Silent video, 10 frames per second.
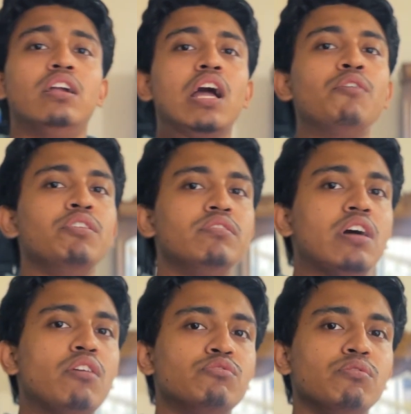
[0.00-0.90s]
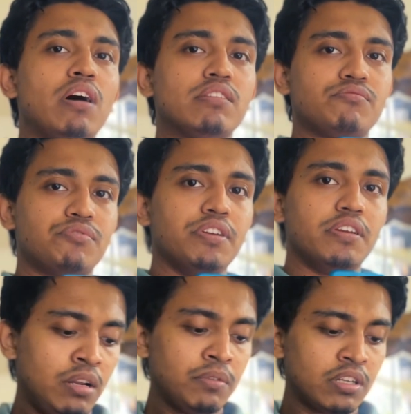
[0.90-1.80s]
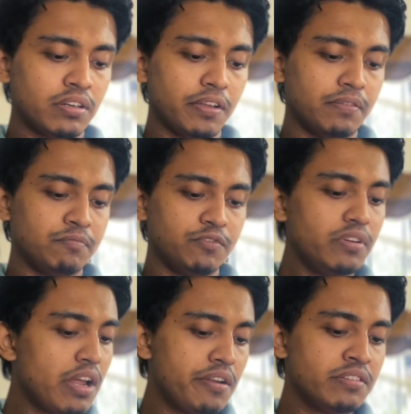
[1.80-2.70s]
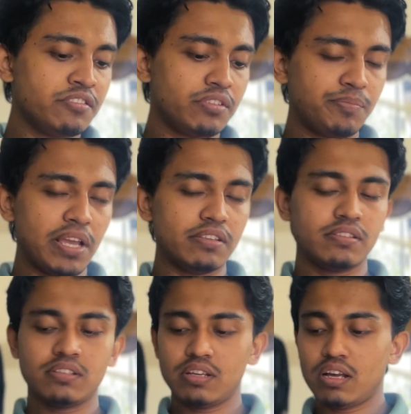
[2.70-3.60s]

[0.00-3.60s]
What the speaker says: Now we are down to last three. Number 13, rearrange your space.